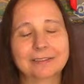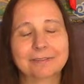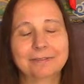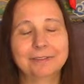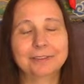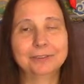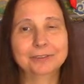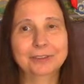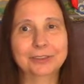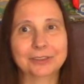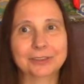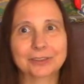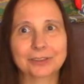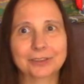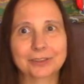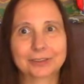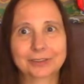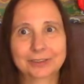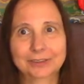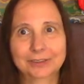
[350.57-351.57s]
filter
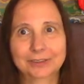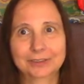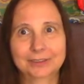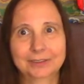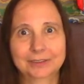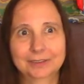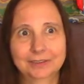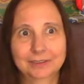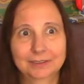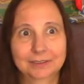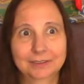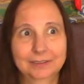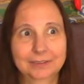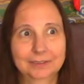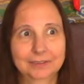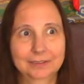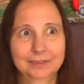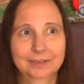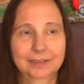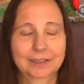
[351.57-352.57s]

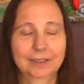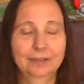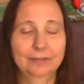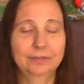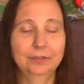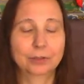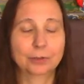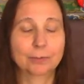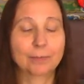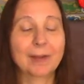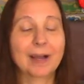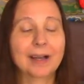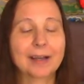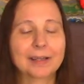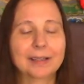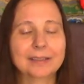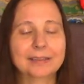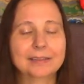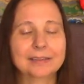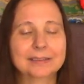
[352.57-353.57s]
of your
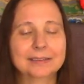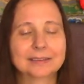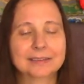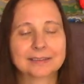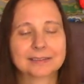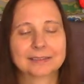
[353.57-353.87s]
mind.